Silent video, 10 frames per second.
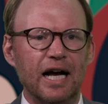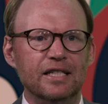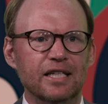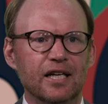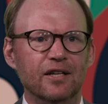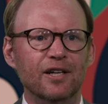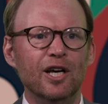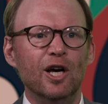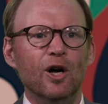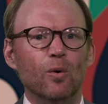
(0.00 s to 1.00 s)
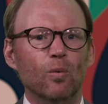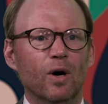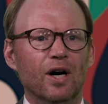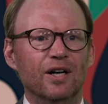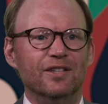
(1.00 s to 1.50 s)
thing I did
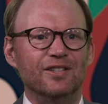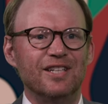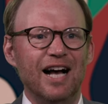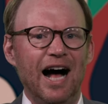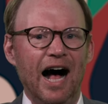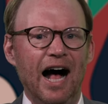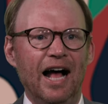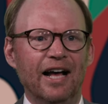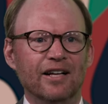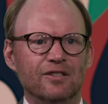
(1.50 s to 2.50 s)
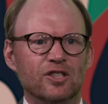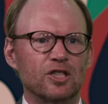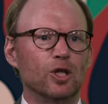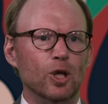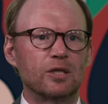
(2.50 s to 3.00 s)
was I
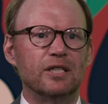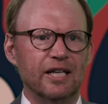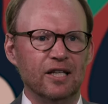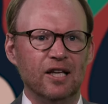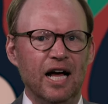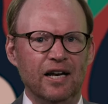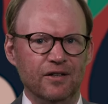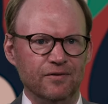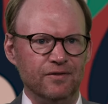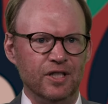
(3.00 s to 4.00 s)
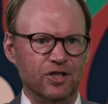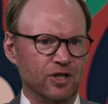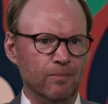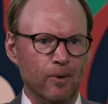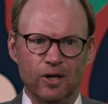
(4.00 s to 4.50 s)
just looked at a lot of
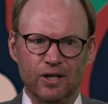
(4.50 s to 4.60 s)
digital